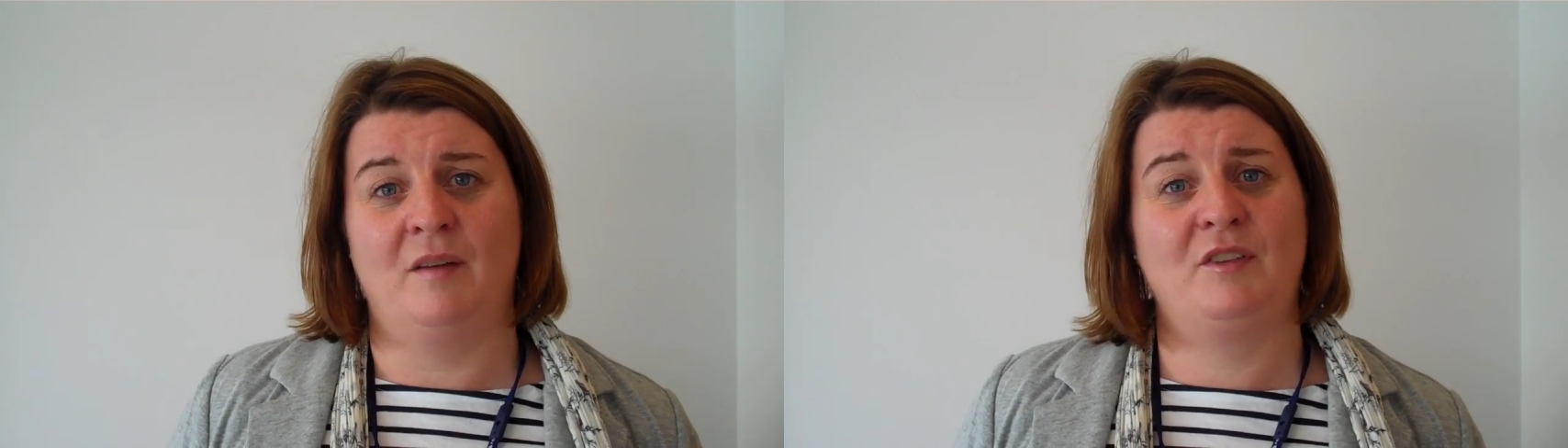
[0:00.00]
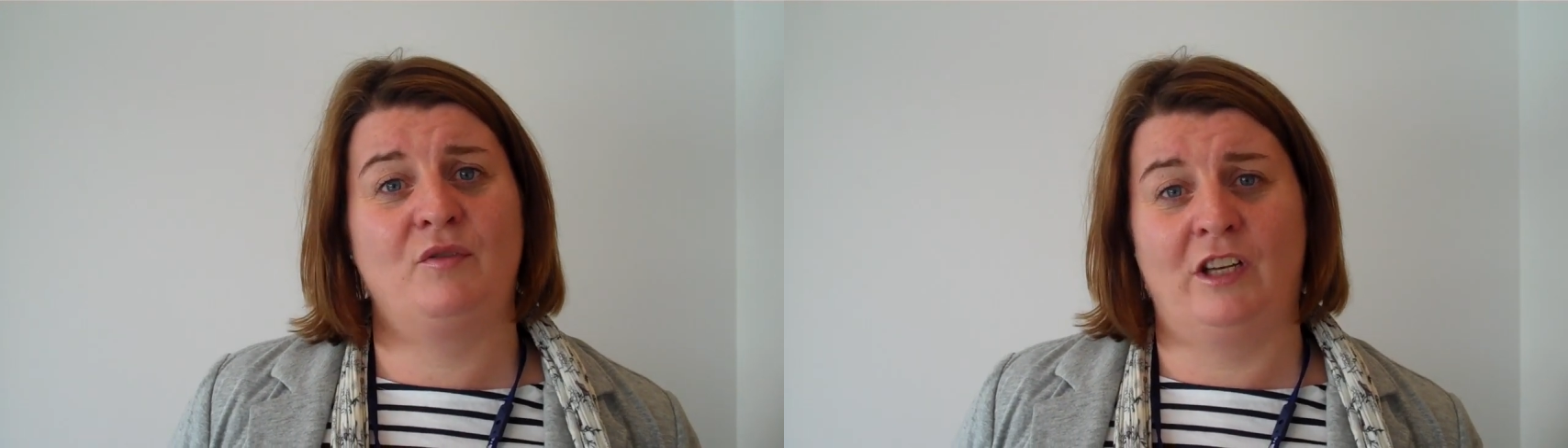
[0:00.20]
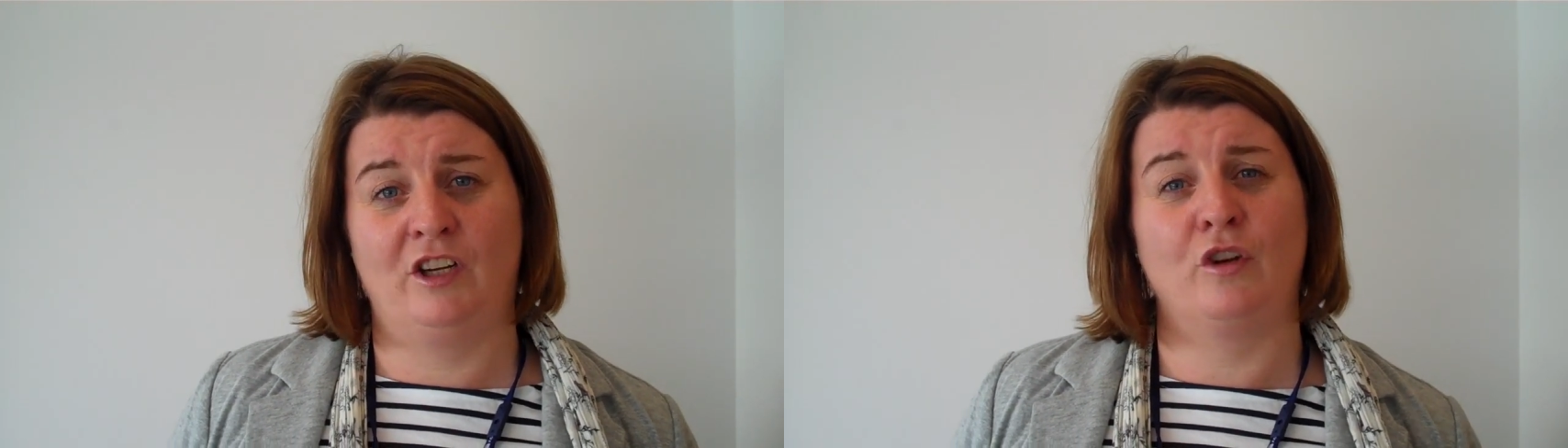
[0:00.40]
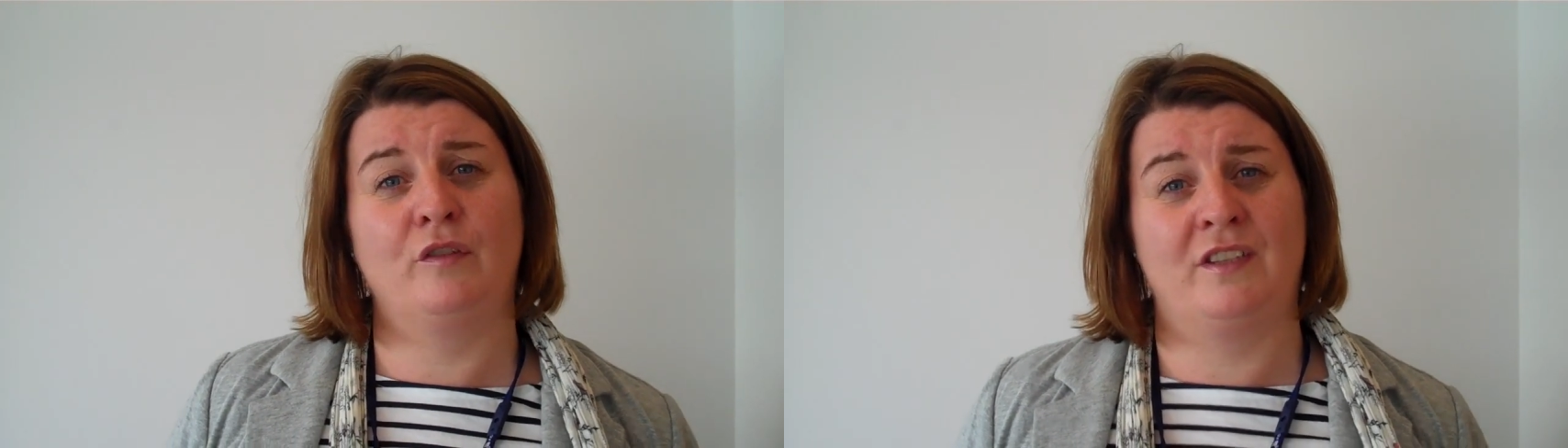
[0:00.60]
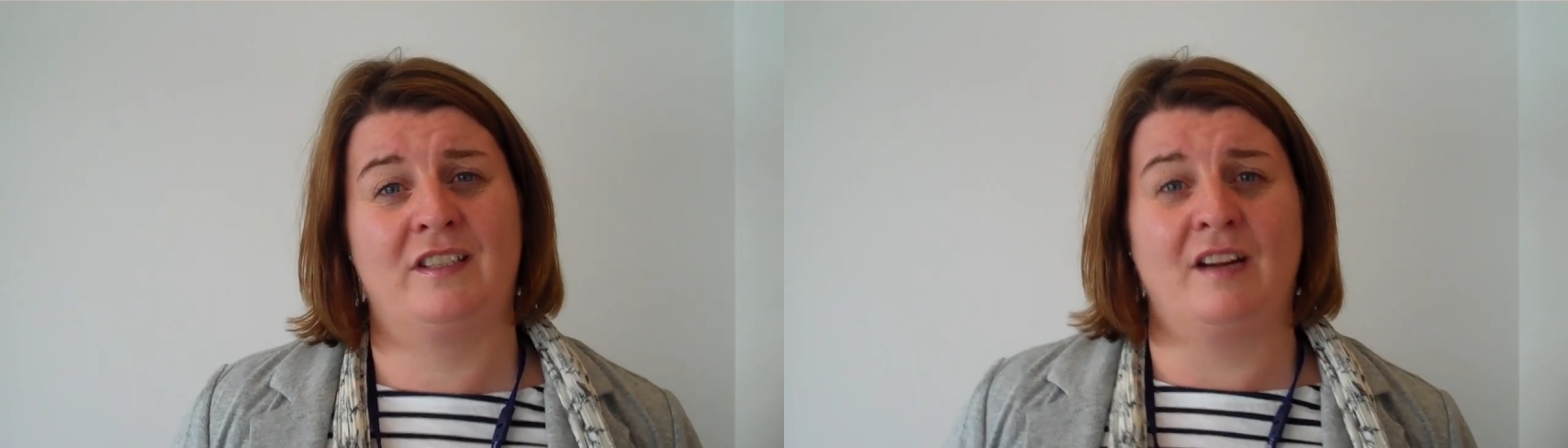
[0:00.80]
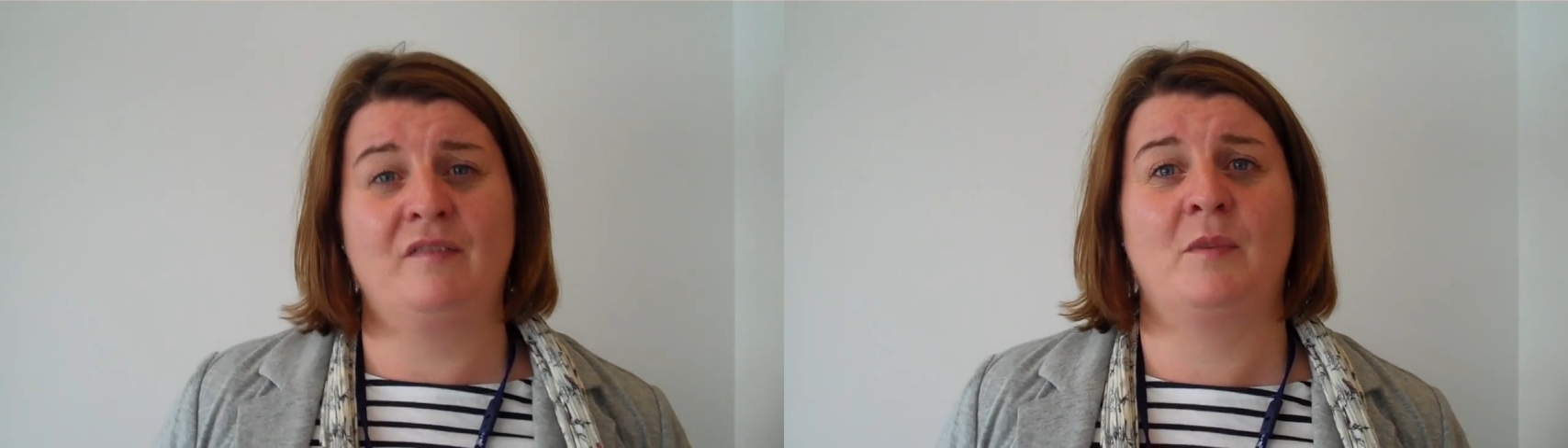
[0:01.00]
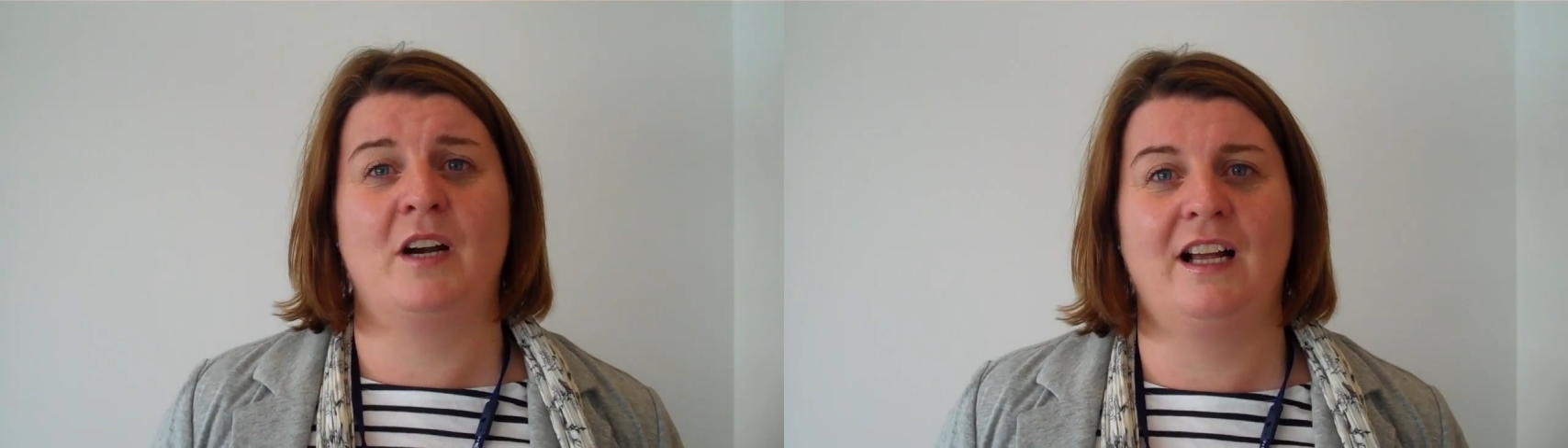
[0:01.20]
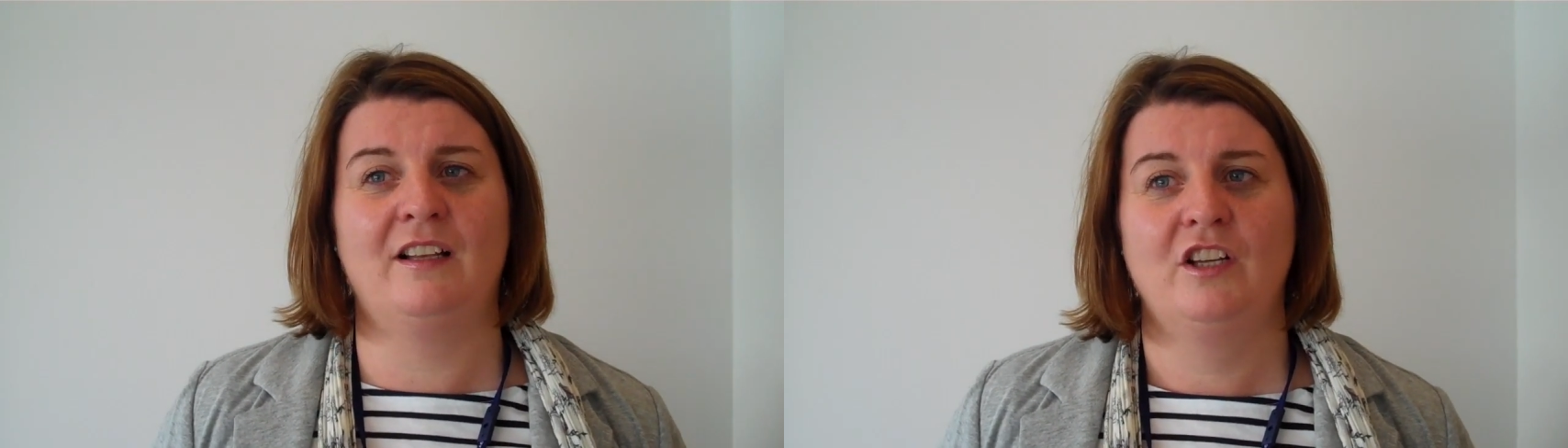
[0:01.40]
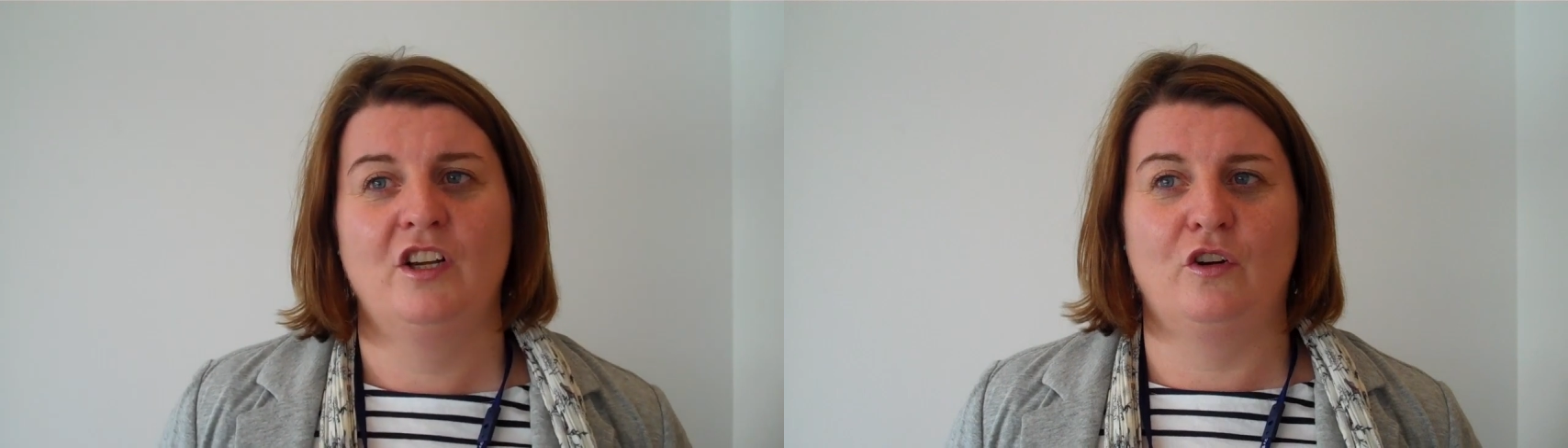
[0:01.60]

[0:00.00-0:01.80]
it's really good for staff morale.